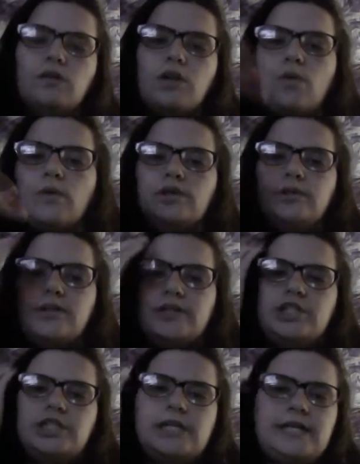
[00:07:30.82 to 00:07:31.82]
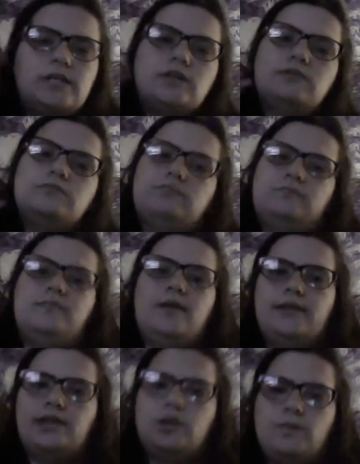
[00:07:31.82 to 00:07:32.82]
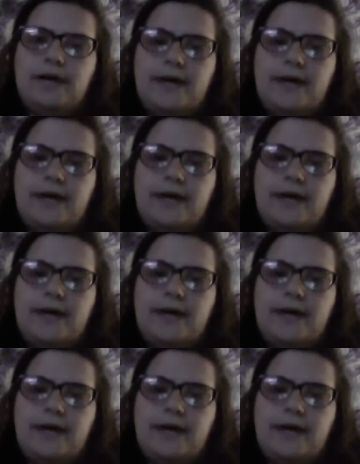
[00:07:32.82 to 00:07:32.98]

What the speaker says: lowered the sheet a little